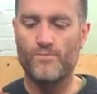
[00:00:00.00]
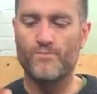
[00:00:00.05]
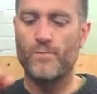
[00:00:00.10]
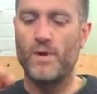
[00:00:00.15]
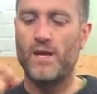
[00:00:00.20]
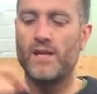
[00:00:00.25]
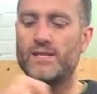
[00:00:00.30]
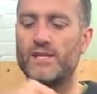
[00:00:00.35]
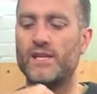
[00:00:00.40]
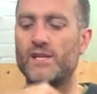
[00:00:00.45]

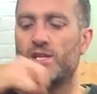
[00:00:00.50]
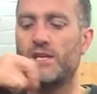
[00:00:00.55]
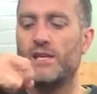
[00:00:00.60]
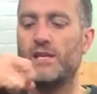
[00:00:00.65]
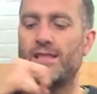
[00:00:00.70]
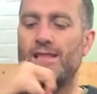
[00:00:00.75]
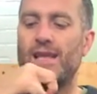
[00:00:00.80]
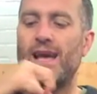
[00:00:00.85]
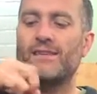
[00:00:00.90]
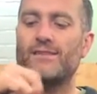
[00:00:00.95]
But
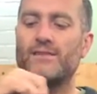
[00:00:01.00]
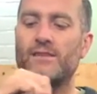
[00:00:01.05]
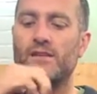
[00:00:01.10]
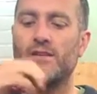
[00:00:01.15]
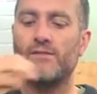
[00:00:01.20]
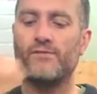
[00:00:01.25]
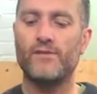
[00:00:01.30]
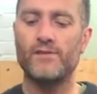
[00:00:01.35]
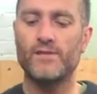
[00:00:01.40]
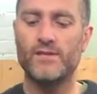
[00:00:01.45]
essentially that's the
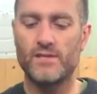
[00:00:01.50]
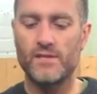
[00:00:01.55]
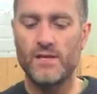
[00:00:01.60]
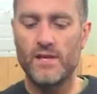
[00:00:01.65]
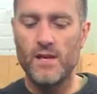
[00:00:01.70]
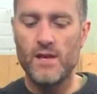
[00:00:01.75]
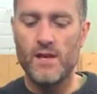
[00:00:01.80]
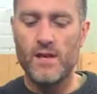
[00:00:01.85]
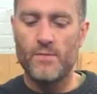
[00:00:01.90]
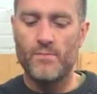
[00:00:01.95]

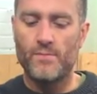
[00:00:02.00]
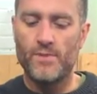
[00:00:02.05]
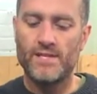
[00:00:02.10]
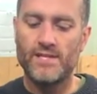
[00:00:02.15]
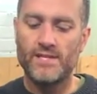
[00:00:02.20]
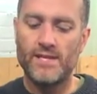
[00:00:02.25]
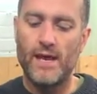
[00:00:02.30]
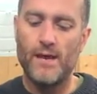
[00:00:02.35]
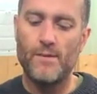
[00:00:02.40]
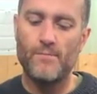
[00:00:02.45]
difference. But